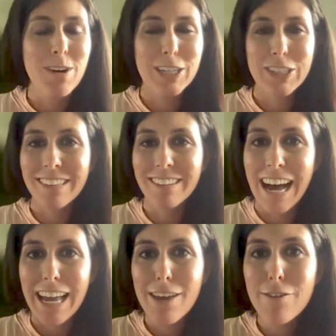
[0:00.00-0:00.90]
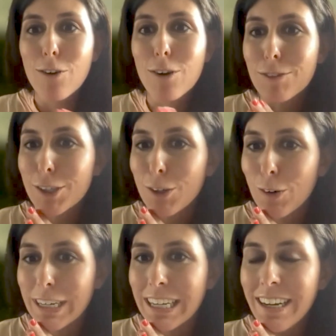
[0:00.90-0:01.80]
you're watching live or
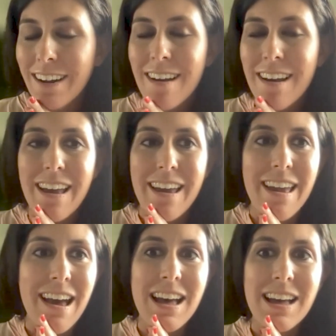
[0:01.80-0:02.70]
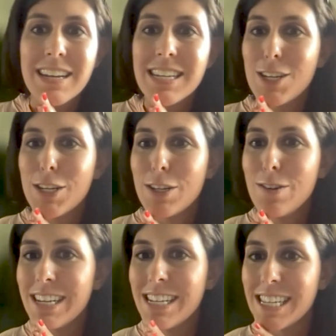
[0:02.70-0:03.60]
recorded. And
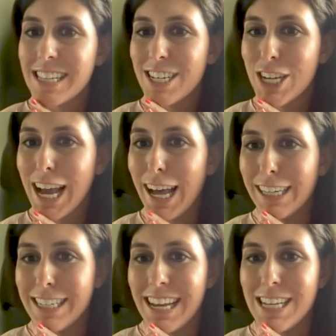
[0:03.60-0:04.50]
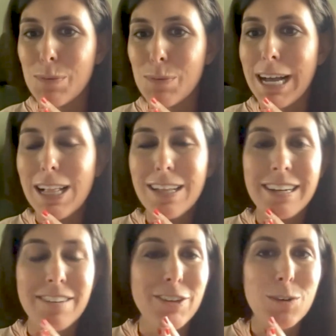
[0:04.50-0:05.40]
Susie is in the chat as well. And
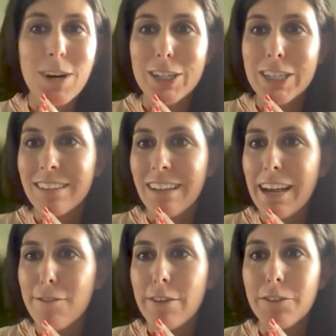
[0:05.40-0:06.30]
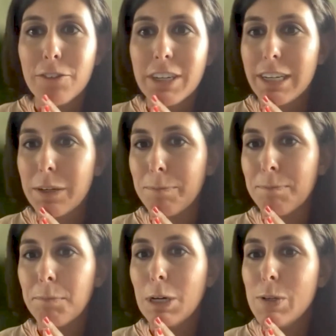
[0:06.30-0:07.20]
if you're watching live, feel free to
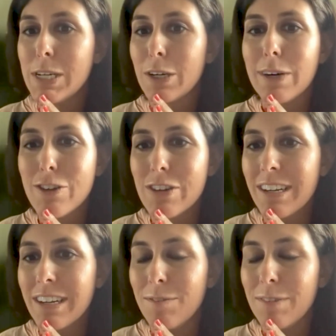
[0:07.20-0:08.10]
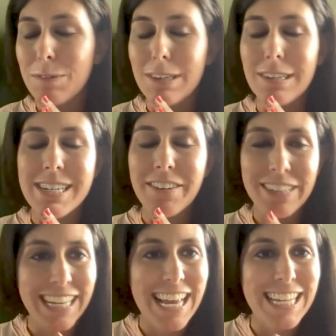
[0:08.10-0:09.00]
post a question and we will
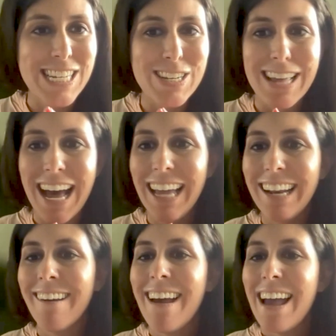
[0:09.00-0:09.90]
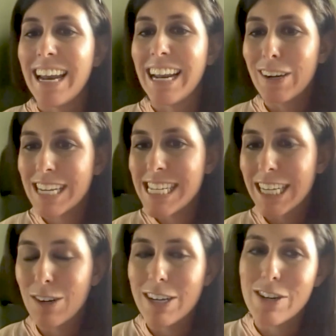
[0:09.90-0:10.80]
definitely answer that. And I already see
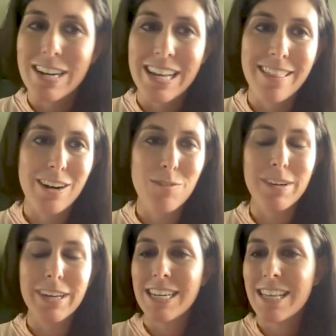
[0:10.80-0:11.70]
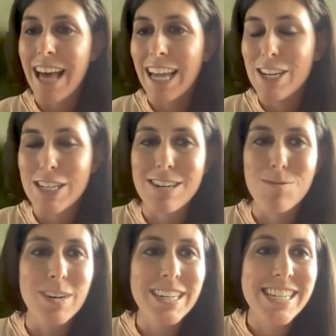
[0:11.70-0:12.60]
a question in there, and we'll get to that just
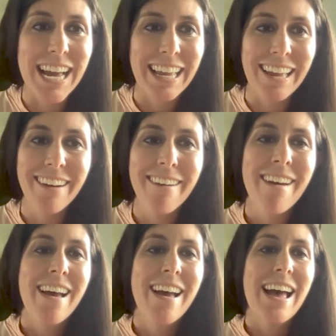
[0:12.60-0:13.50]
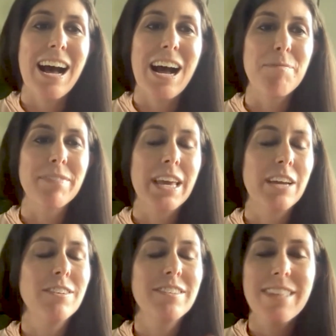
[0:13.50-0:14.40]
in 1 second.
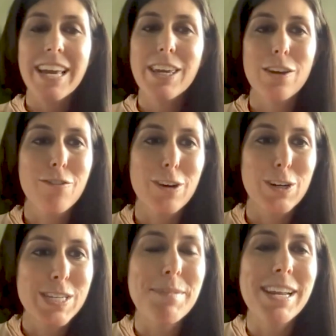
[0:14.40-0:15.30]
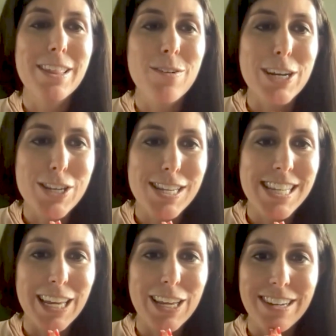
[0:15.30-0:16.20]
And thank you for submitting the questions
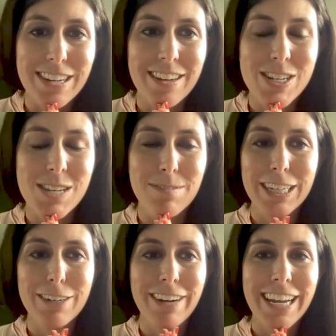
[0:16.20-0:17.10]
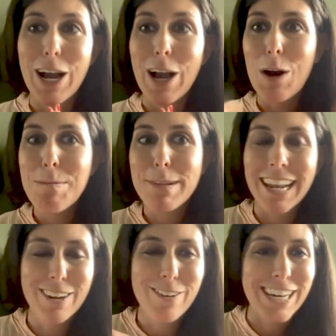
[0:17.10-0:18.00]
that you did. There's some really great
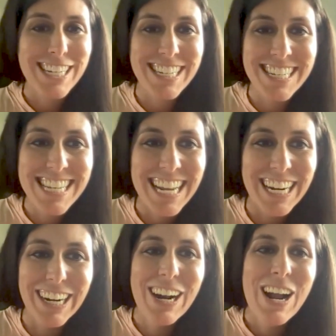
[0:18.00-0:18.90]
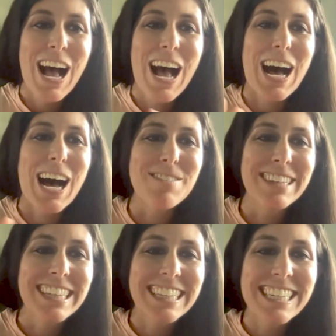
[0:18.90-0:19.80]
open-ended questions here.
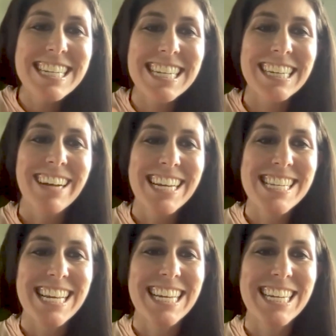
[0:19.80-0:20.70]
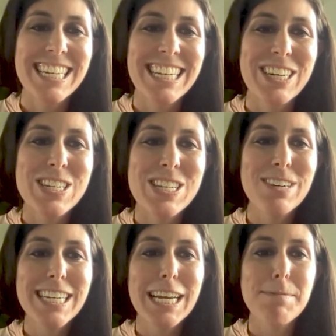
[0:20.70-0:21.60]
Lindsay writes in, she goes,
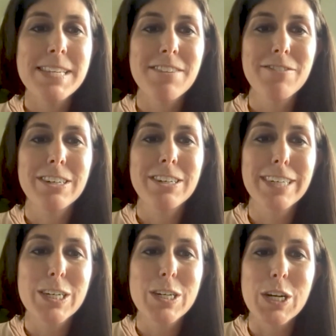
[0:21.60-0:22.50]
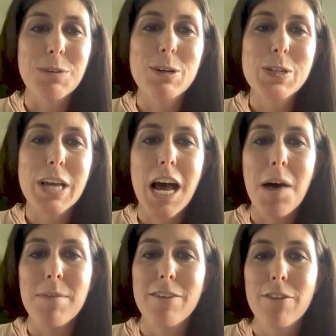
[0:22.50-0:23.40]
what types of careers are most
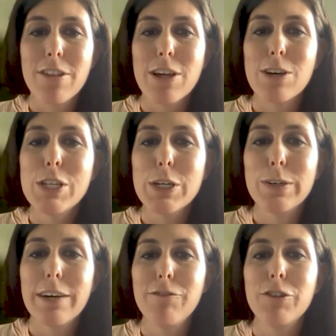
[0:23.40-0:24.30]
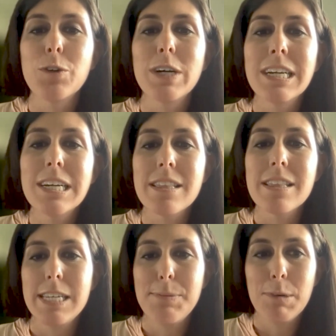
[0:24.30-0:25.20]
common for those who have joined
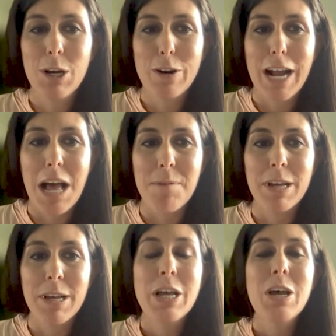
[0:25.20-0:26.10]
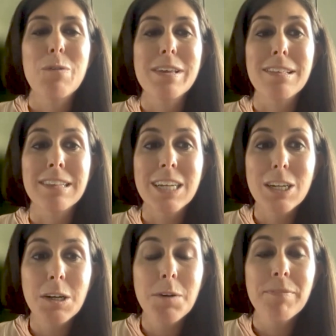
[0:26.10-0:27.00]
this program with
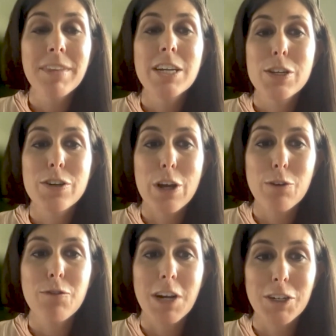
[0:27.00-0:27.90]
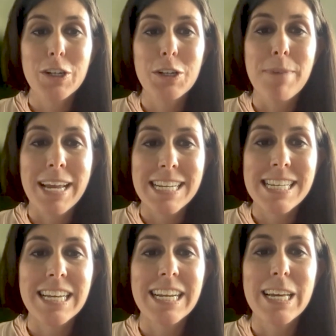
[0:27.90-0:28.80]
little to no functional
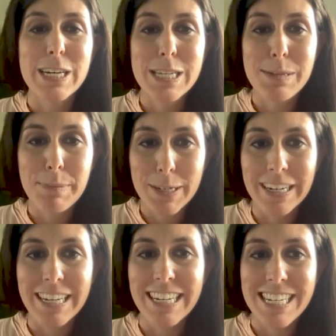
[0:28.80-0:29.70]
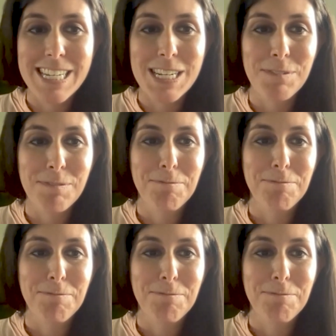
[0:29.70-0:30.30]
medicine experience?